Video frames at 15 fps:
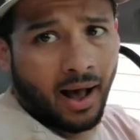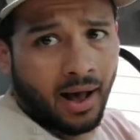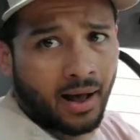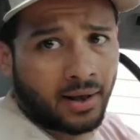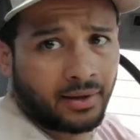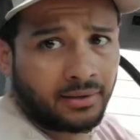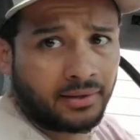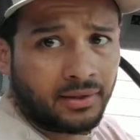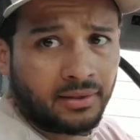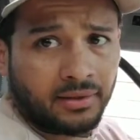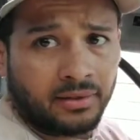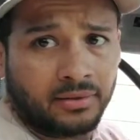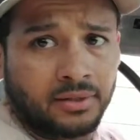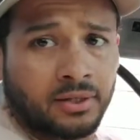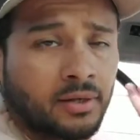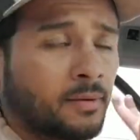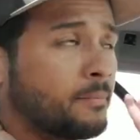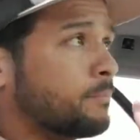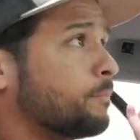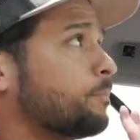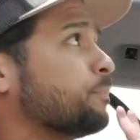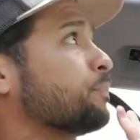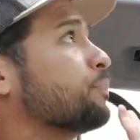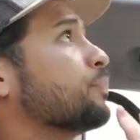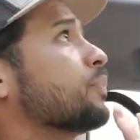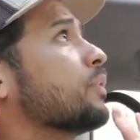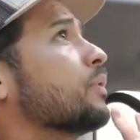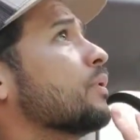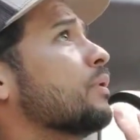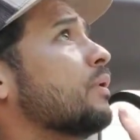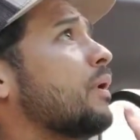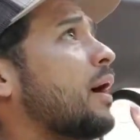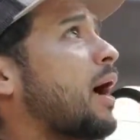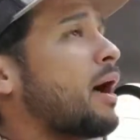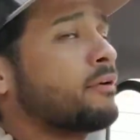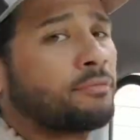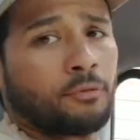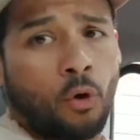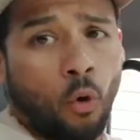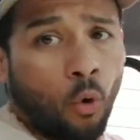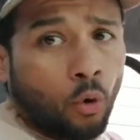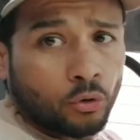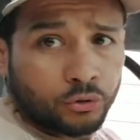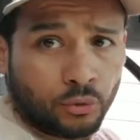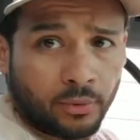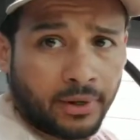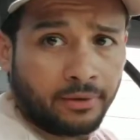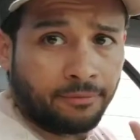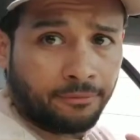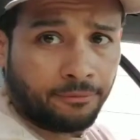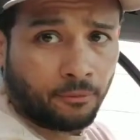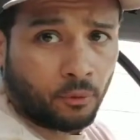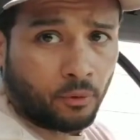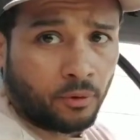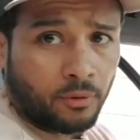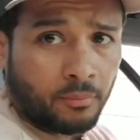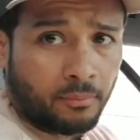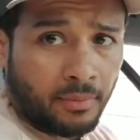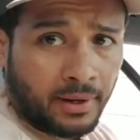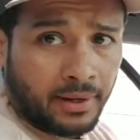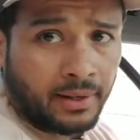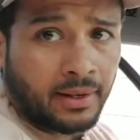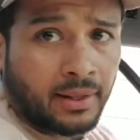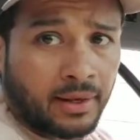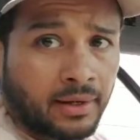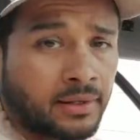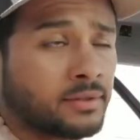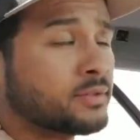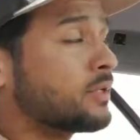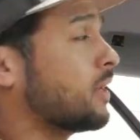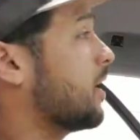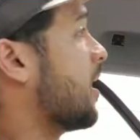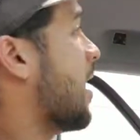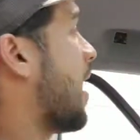I didn't have holes already for my lights,